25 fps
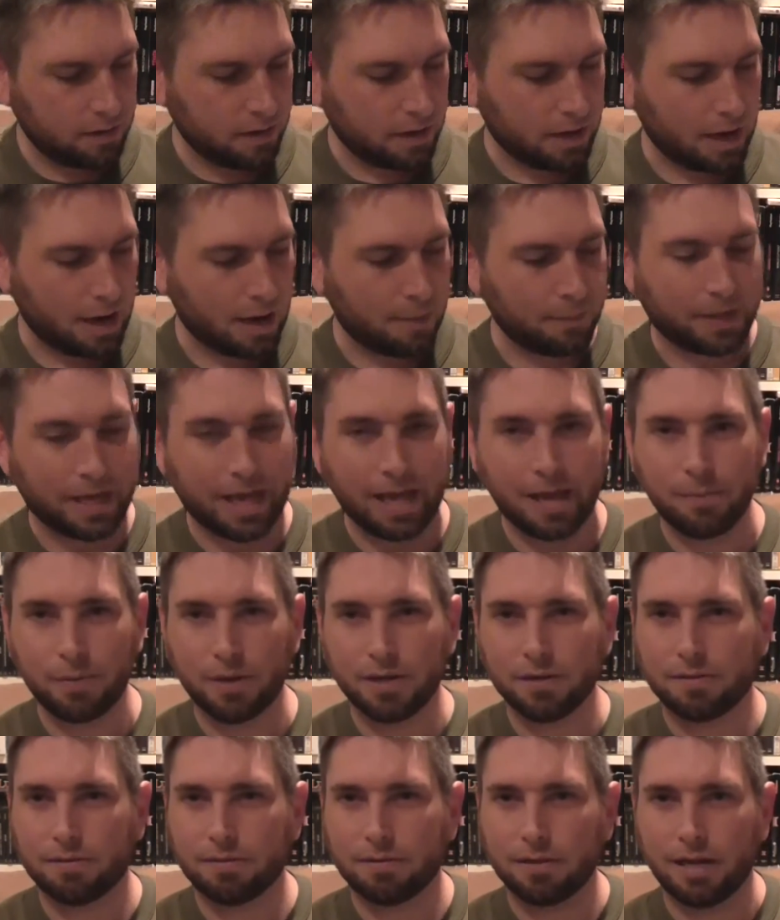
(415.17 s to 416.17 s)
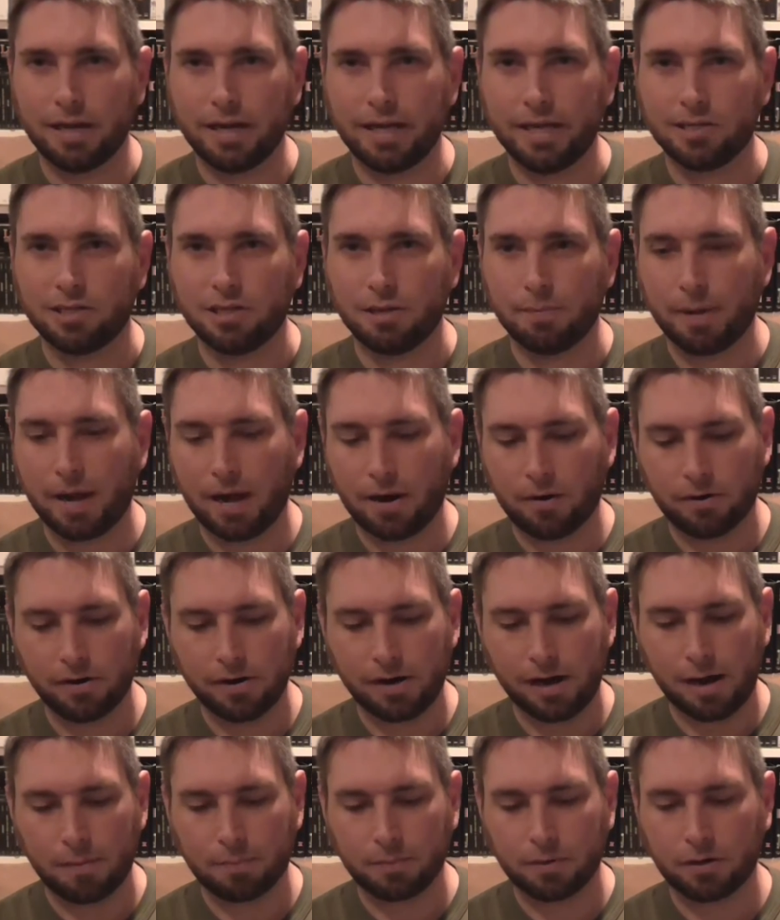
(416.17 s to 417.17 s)
It came with an AC power
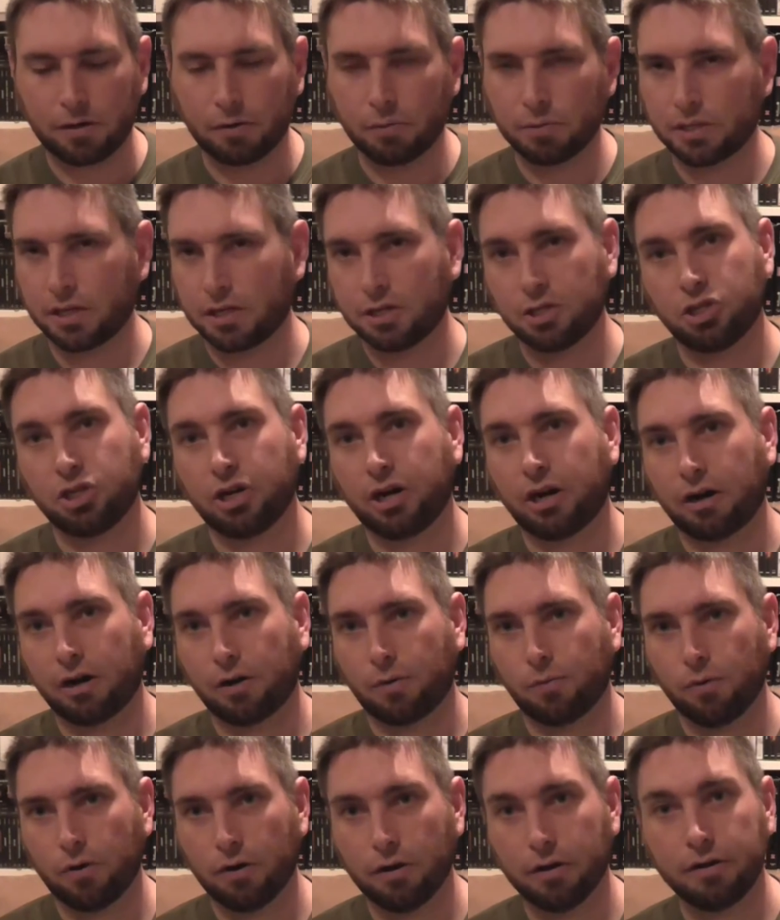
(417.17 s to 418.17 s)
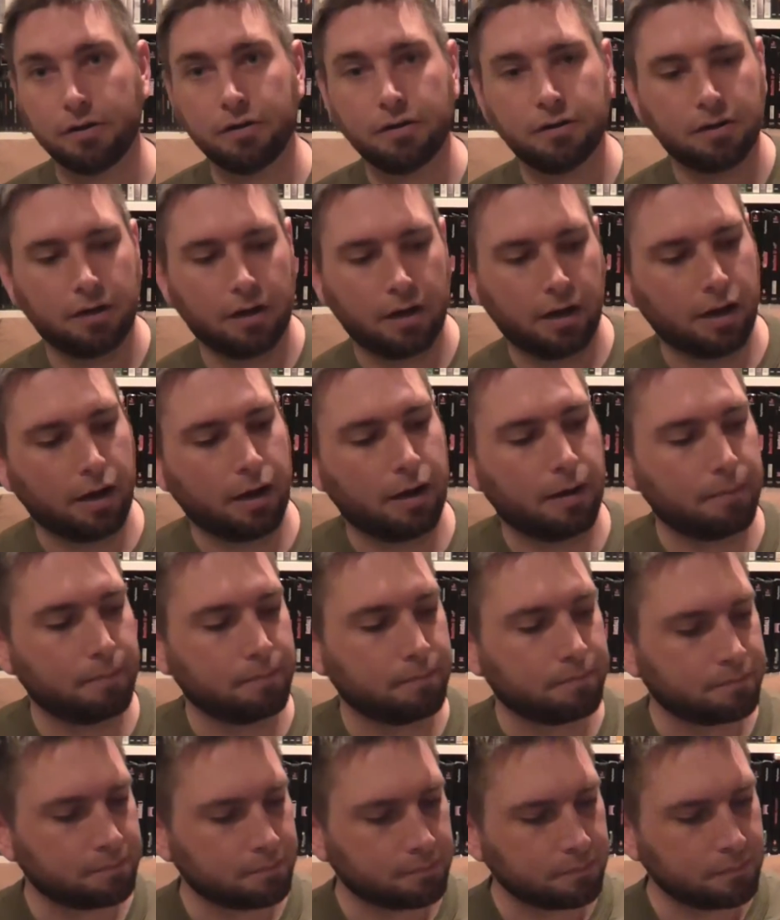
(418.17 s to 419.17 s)
adapter. It was like a generic one.
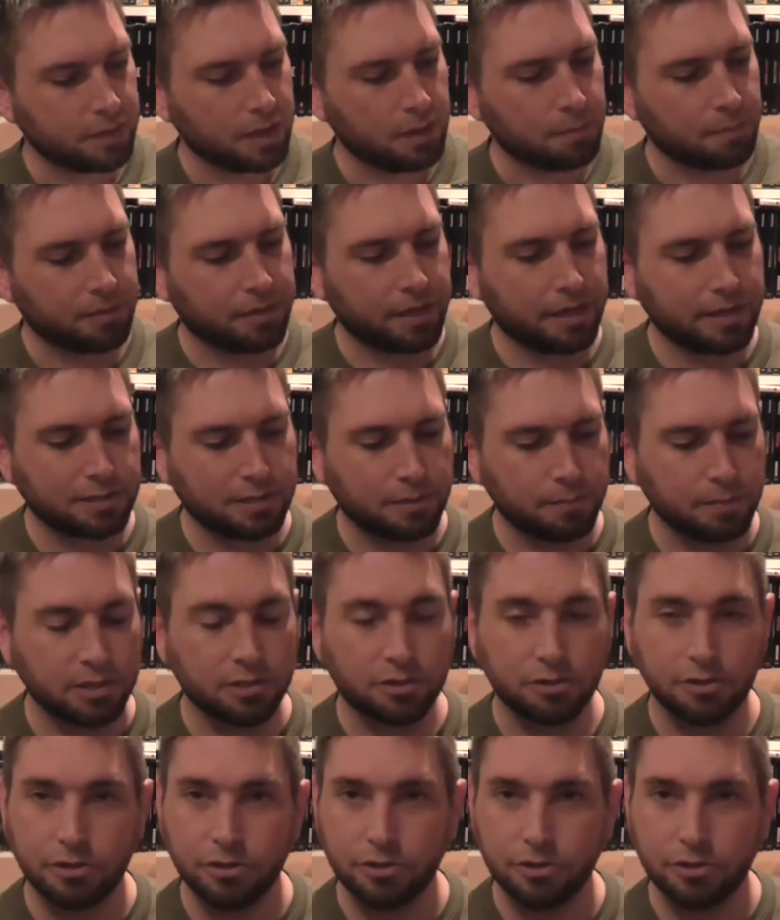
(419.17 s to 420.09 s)
But thanks to Mr.